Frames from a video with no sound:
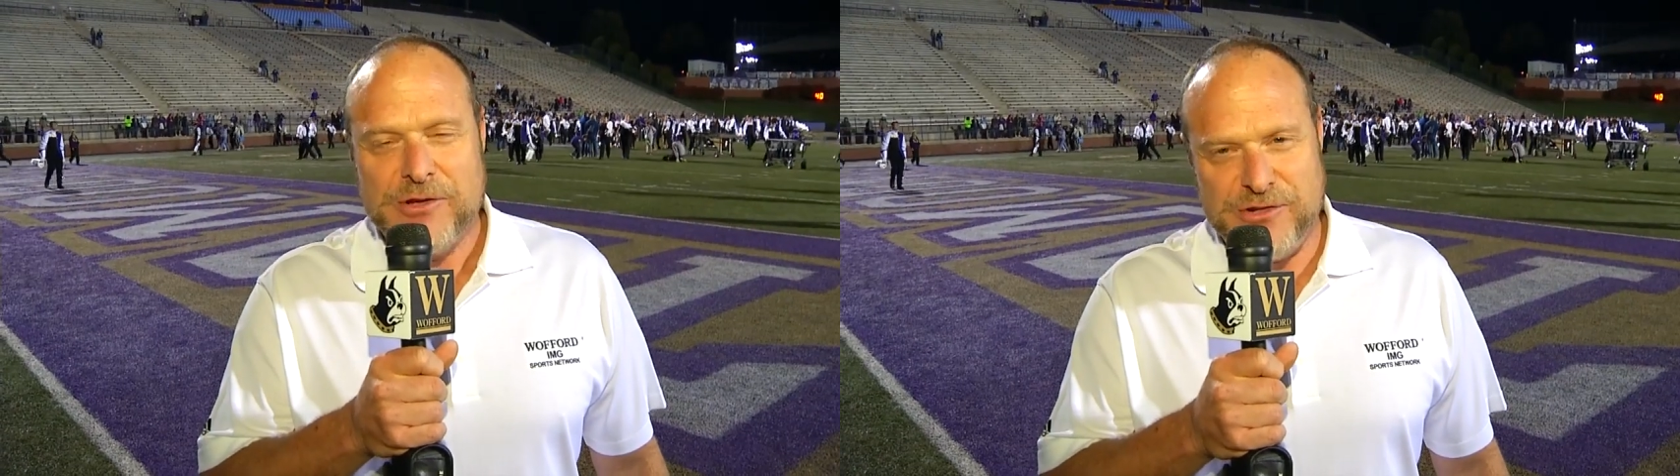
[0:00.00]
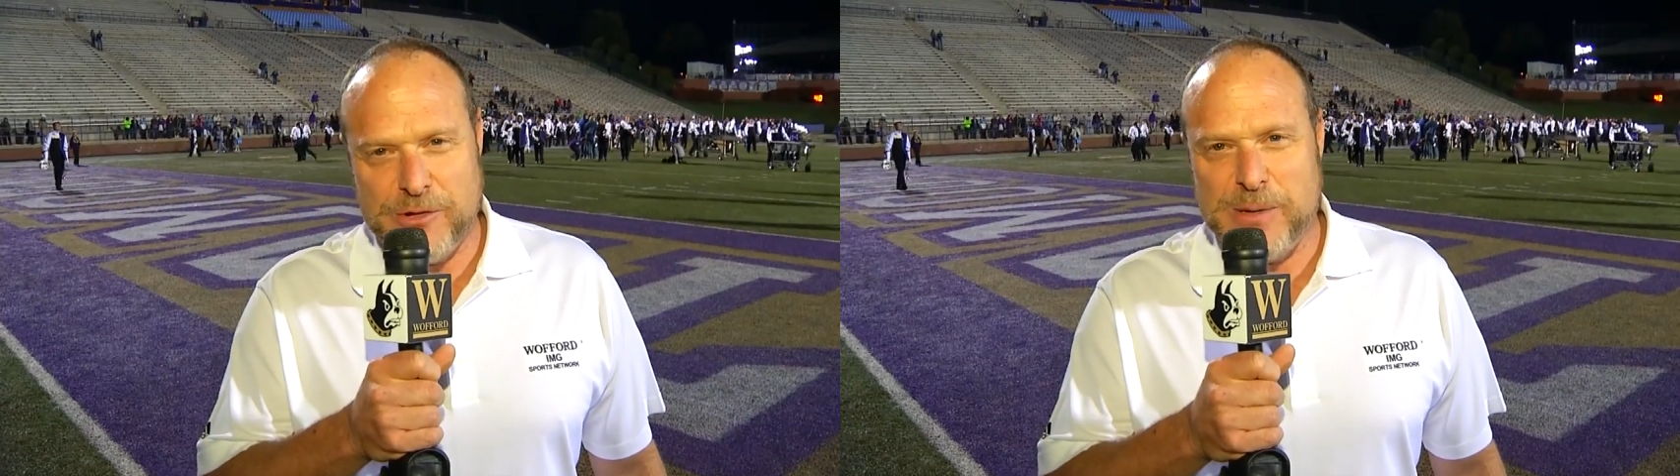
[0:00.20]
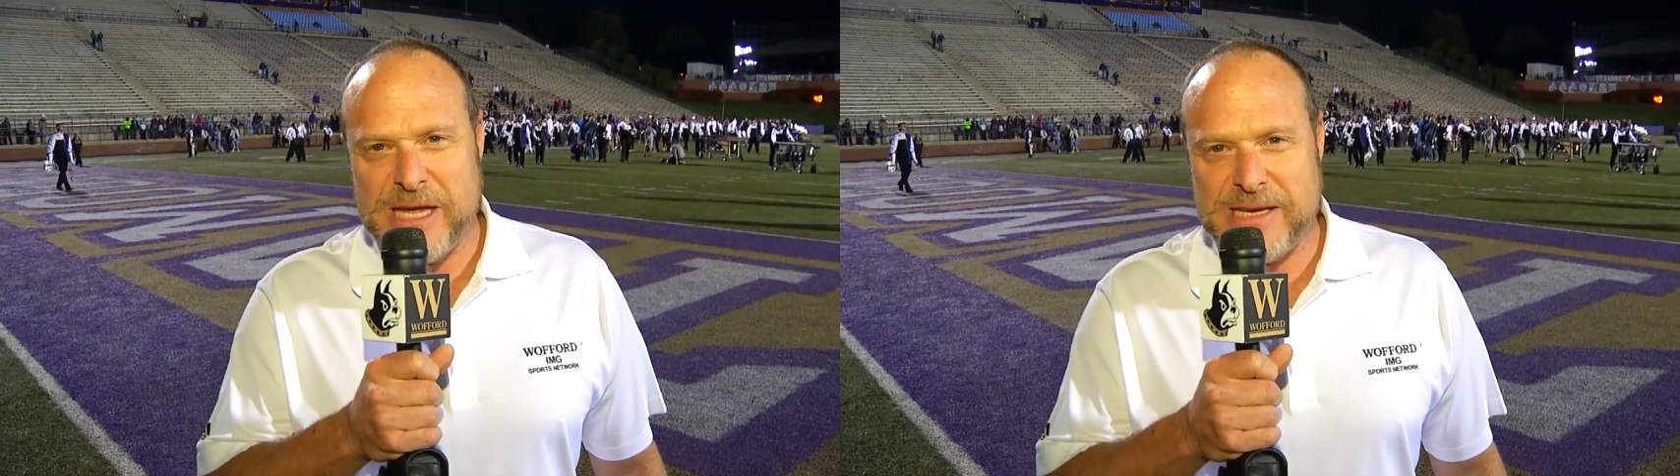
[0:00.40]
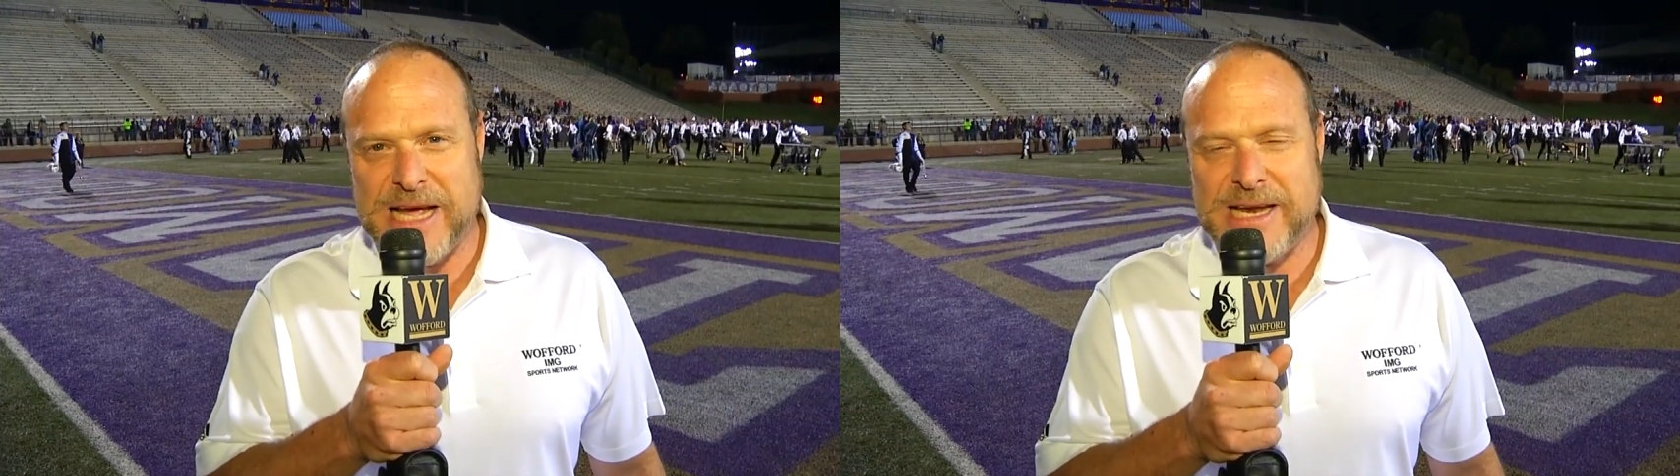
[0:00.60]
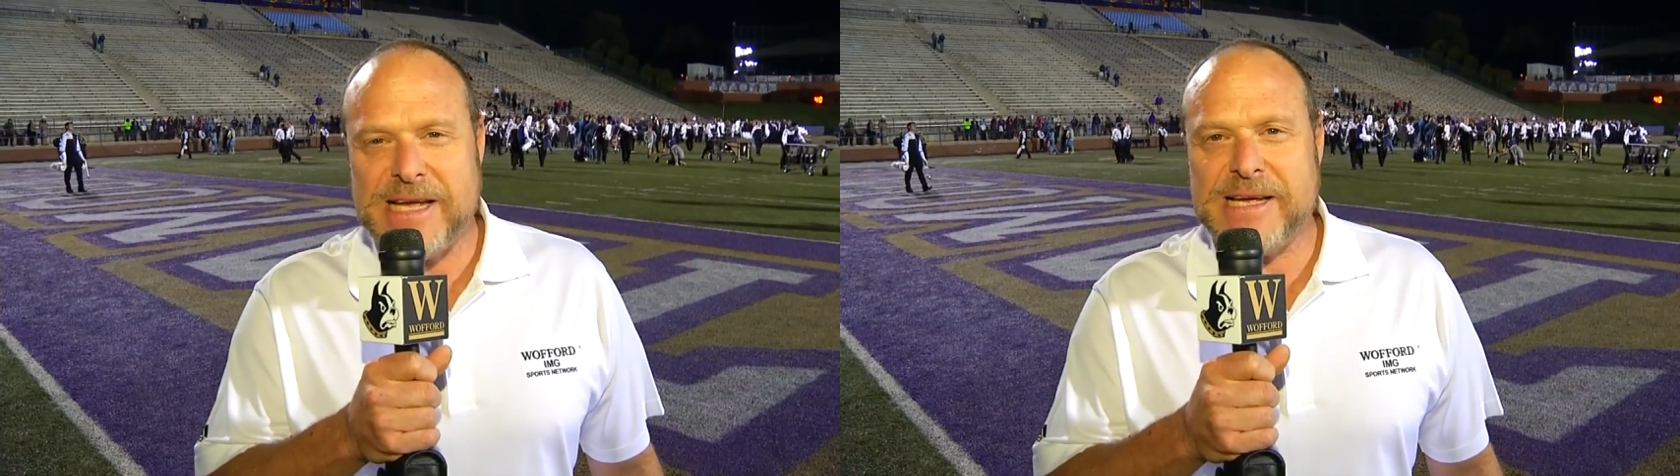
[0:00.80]
Should be a
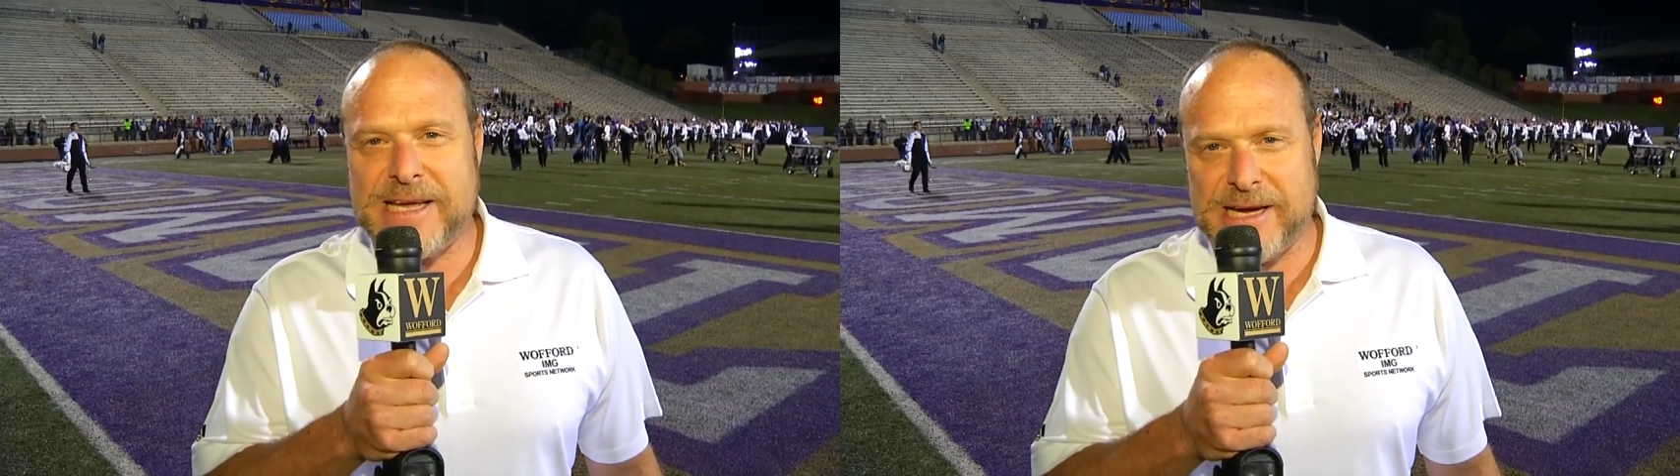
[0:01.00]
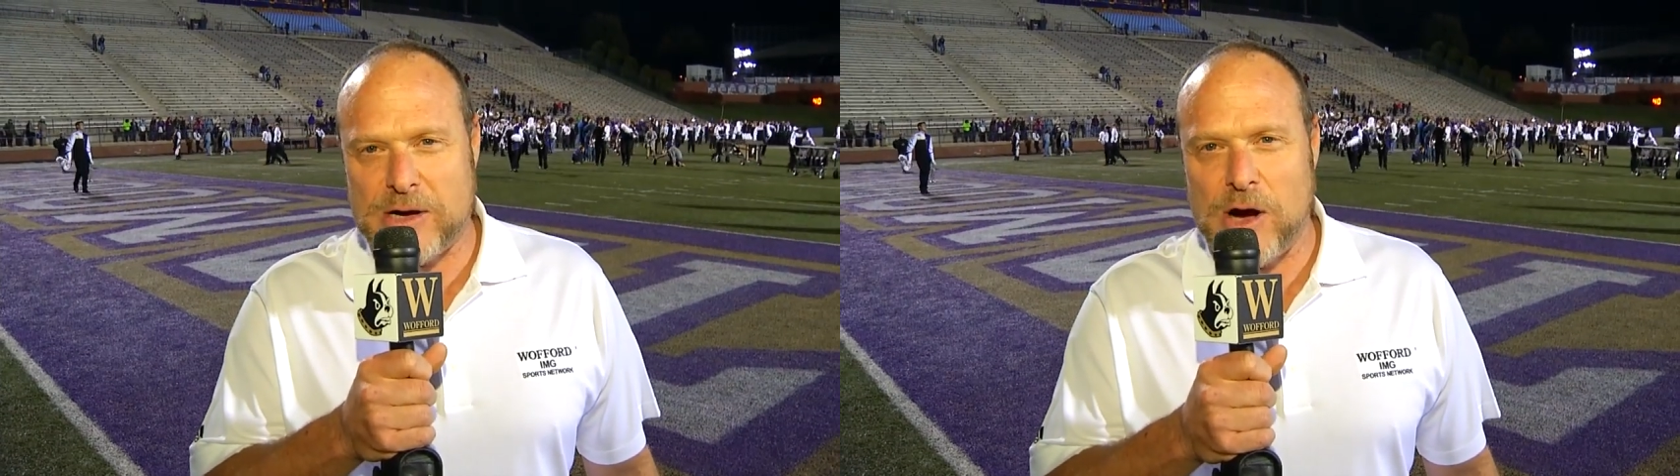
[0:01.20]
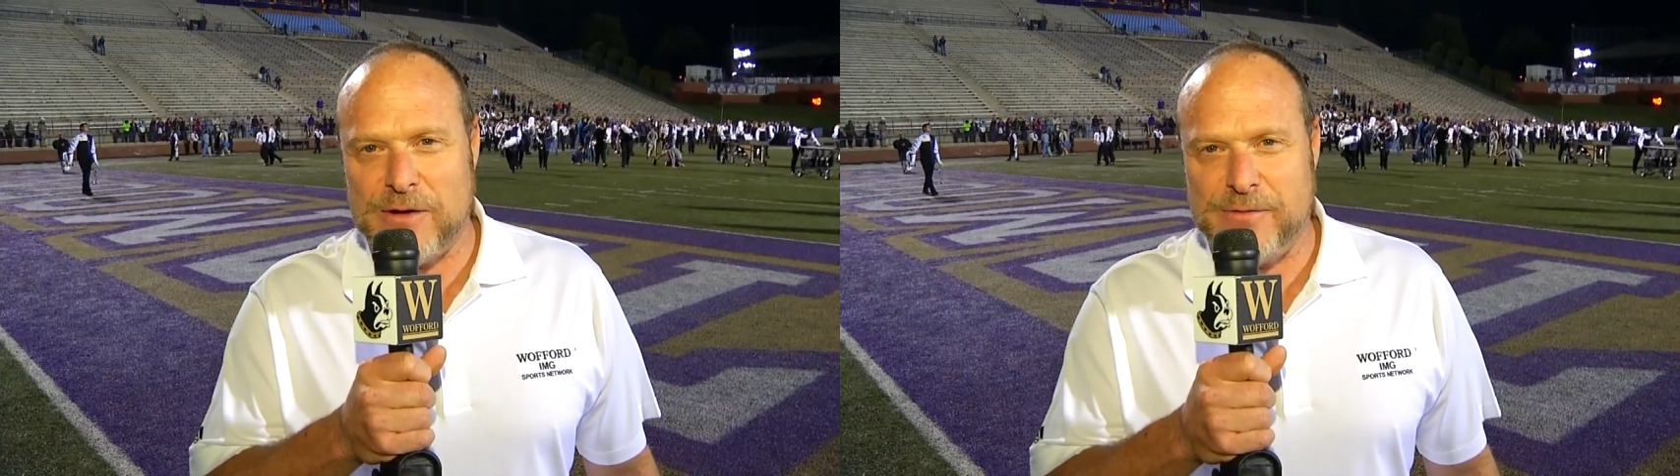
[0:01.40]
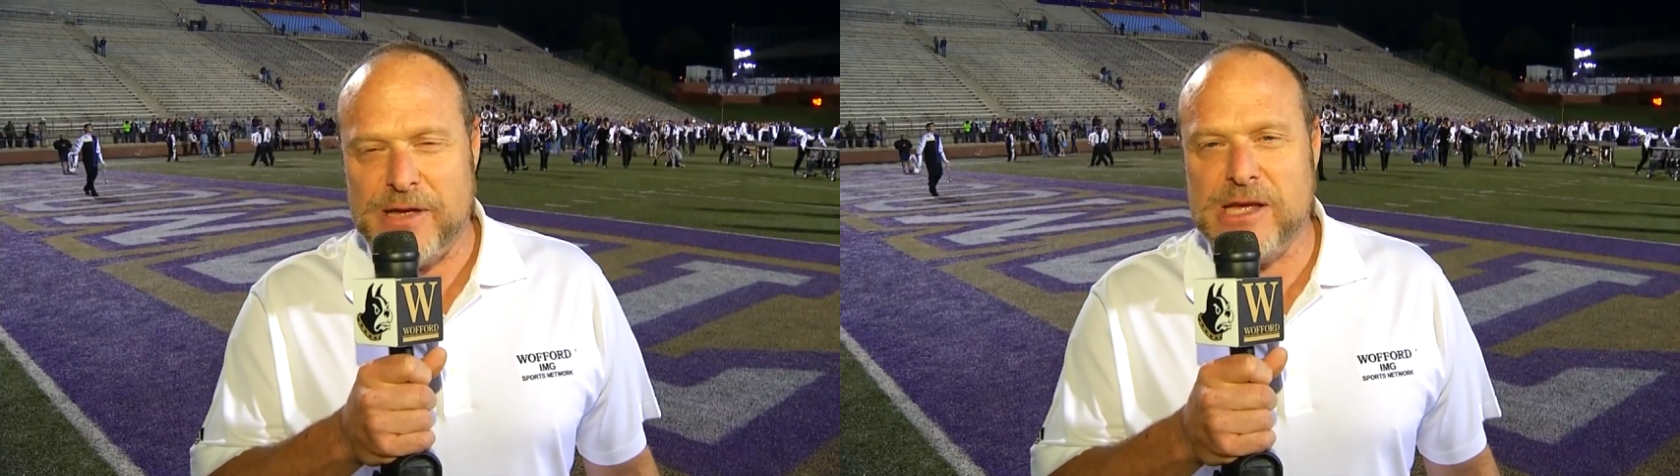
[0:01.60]
dandy. Kickoff